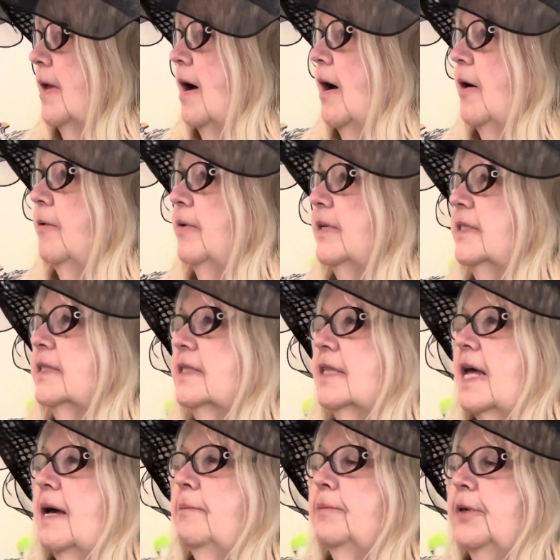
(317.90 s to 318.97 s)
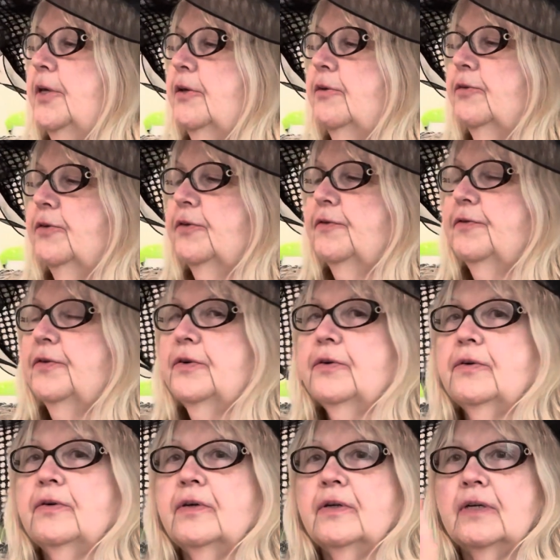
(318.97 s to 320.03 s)
Oh, isn't that beautiful?
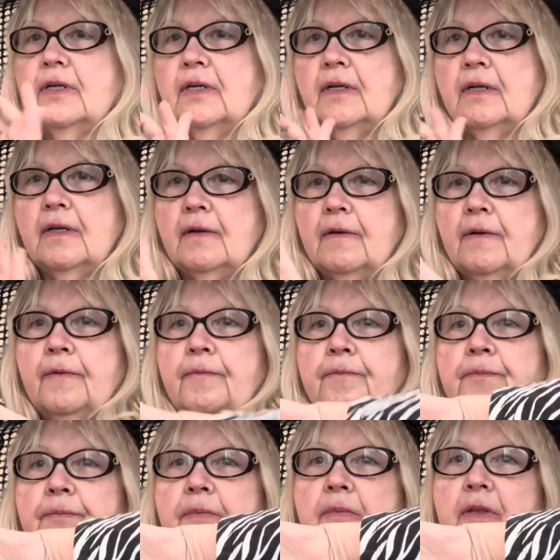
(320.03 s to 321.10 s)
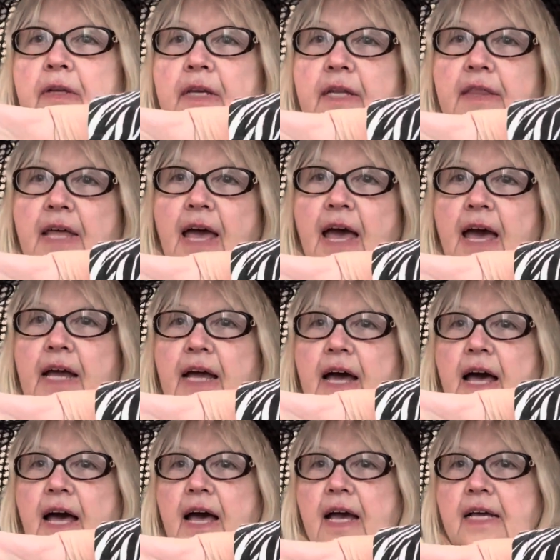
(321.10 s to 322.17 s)
Look at that,
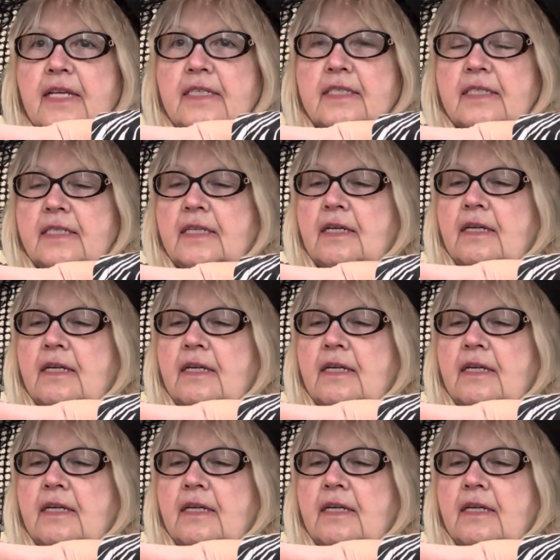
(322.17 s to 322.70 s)
guys.